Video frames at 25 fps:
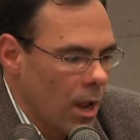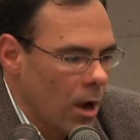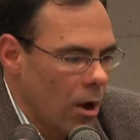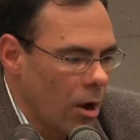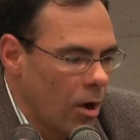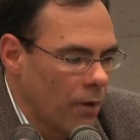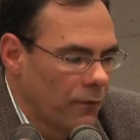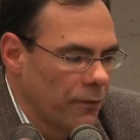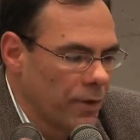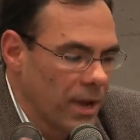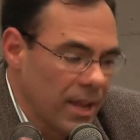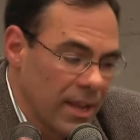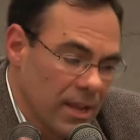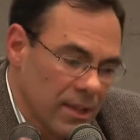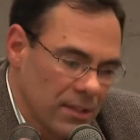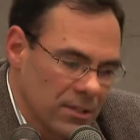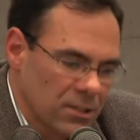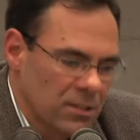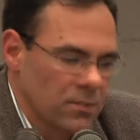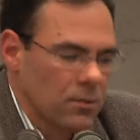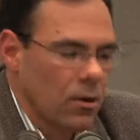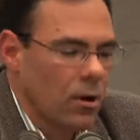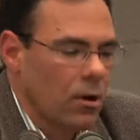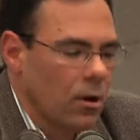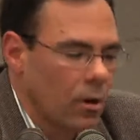of
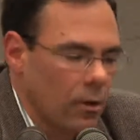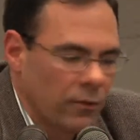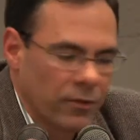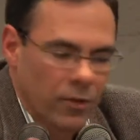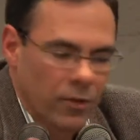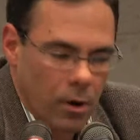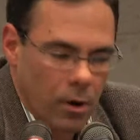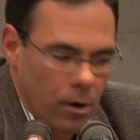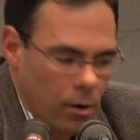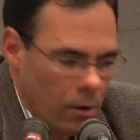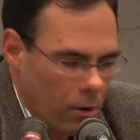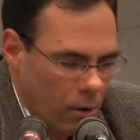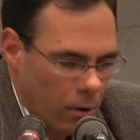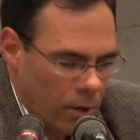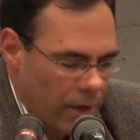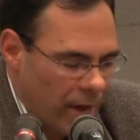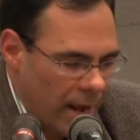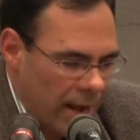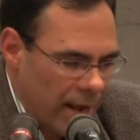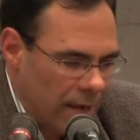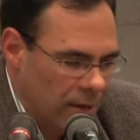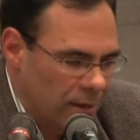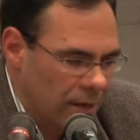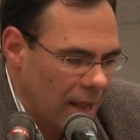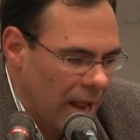his or
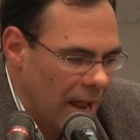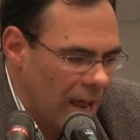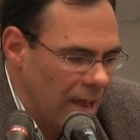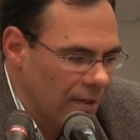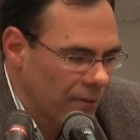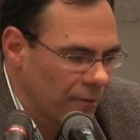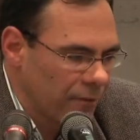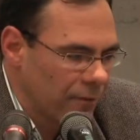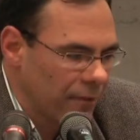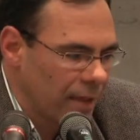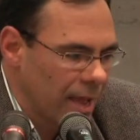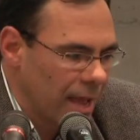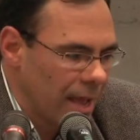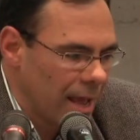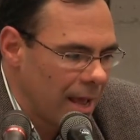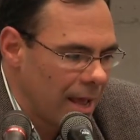her life